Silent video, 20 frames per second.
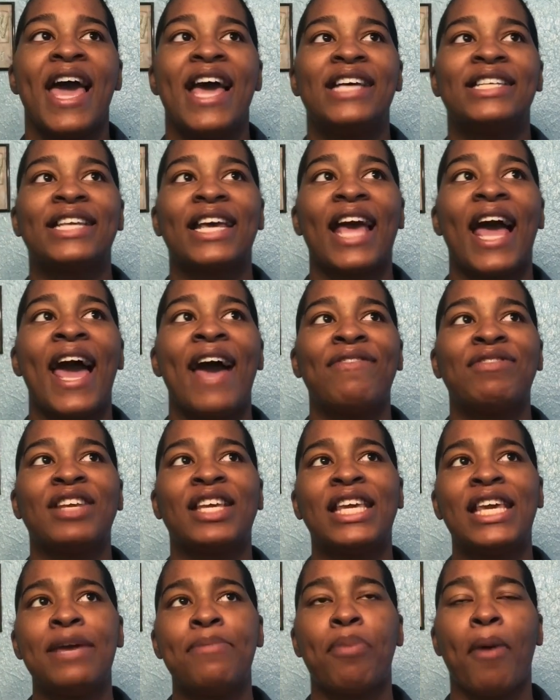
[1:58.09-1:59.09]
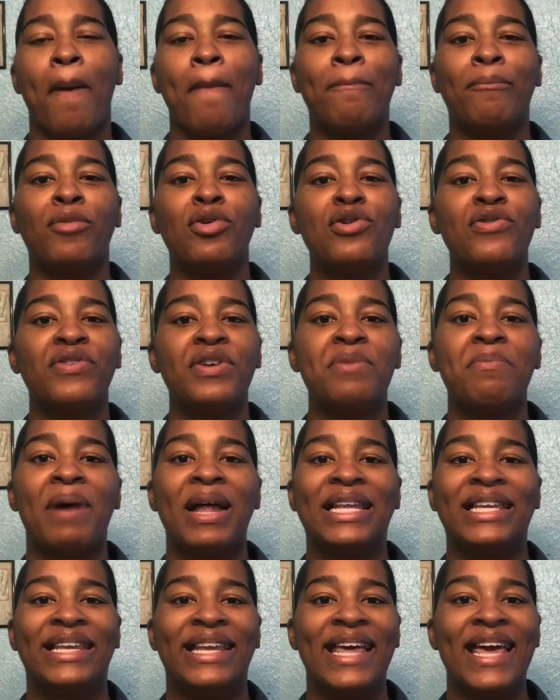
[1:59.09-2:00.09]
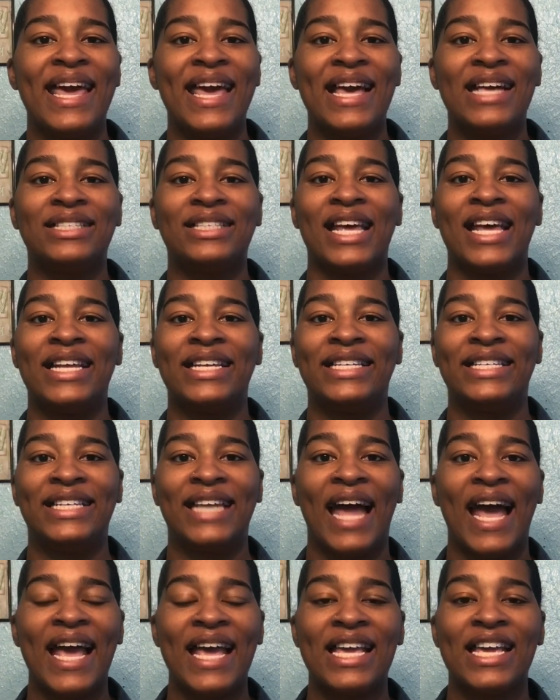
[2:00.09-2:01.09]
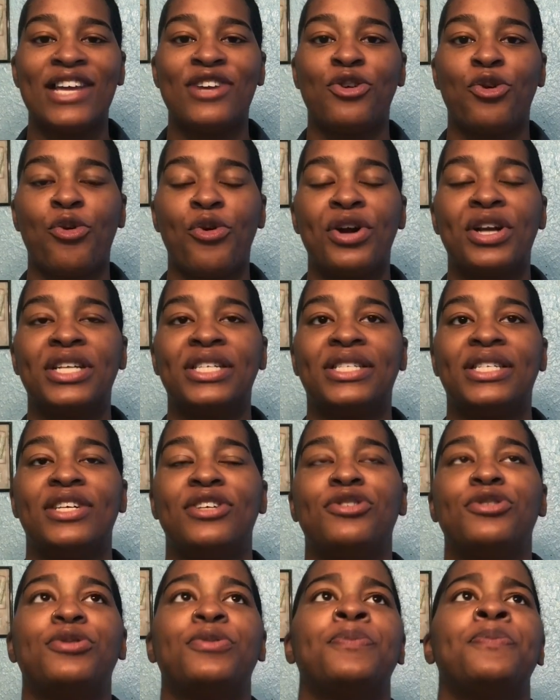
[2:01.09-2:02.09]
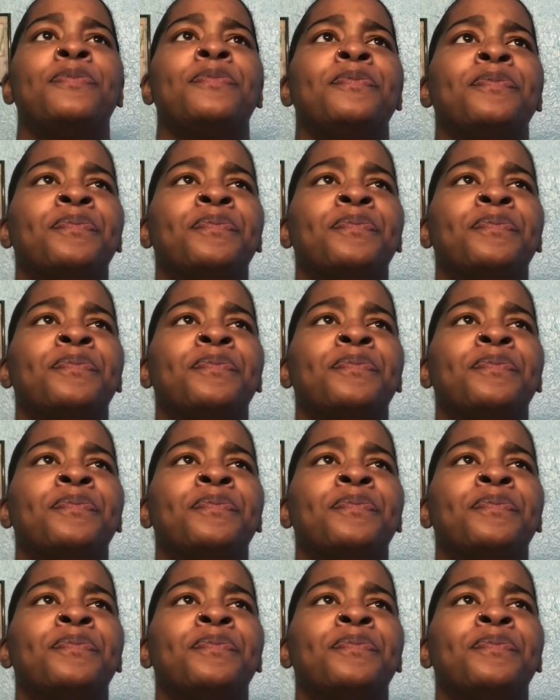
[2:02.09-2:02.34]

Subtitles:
it's like I have to keep moving my legs at night in order to